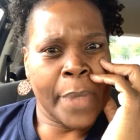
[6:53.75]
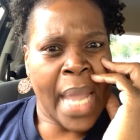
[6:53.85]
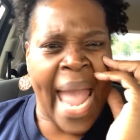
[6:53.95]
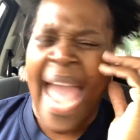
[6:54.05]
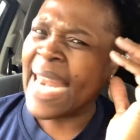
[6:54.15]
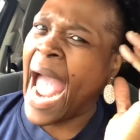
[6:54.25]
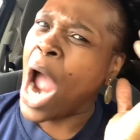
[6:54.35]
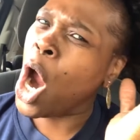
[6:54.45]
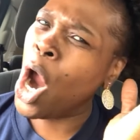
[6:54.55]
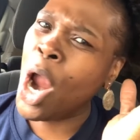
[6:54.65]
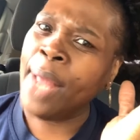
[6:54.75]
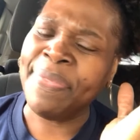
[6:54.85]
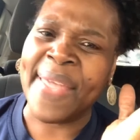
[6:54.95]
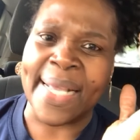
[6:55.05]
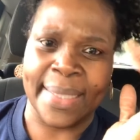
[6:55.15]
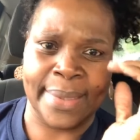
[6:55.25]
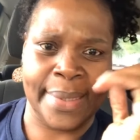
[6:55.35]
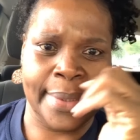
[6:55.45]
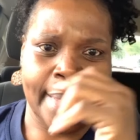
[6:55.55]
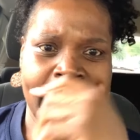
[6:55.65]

And I heard this,